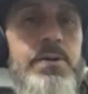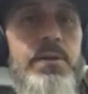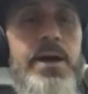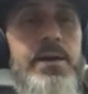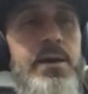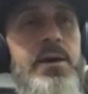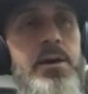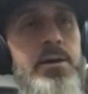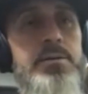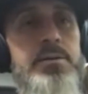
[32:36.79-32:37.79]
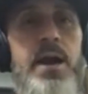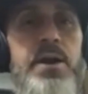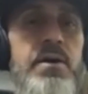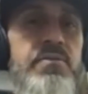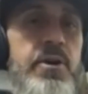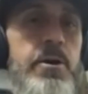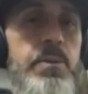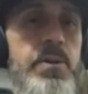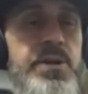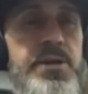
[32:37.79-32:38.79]
like not enough
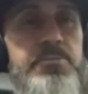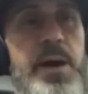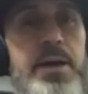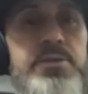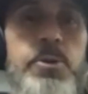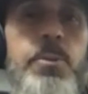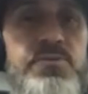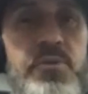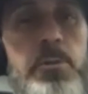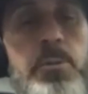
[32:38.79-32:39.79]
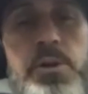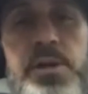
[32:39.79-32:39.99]
variability is bad, too much variability